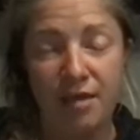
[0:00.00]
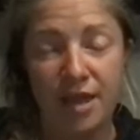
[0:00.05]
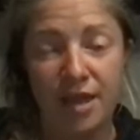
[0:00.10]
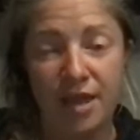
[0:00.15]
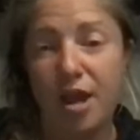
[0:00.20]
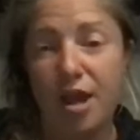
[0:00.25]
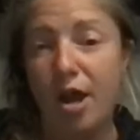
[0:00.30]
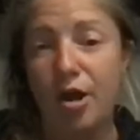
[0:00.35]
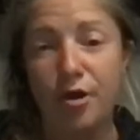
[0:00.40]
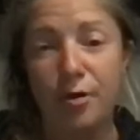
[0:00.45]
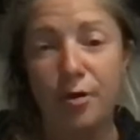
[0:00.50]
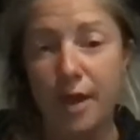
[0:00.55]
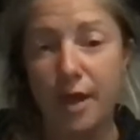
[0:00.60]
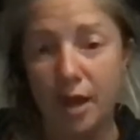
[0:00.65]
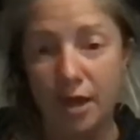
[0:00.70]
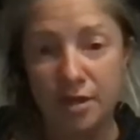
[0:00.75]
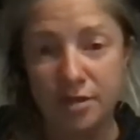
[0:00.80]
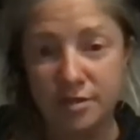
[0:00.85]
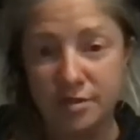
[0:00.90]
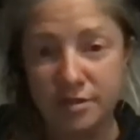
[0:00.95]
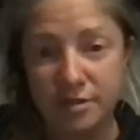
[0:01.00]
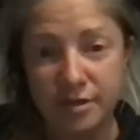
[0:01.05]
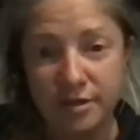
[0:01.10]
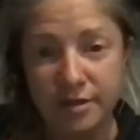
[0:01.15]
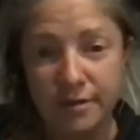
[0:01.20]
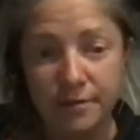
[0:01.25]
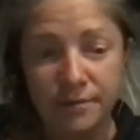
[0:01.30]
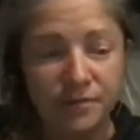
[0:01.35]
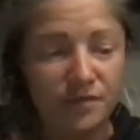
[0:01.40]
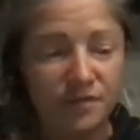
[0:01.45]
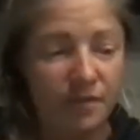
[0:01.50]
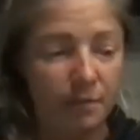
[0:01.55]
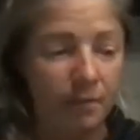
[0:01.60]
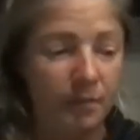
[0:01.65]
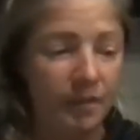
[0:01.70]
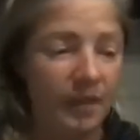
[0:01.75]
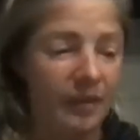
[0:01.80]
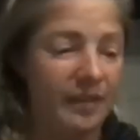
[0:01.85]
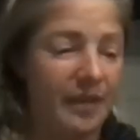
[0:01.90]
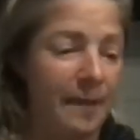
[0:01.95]
like $100, something
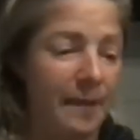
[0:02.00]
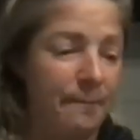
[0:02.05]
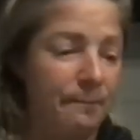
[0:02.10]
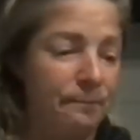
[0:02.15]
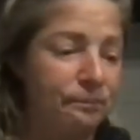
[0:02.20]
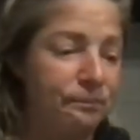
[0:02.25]
like that.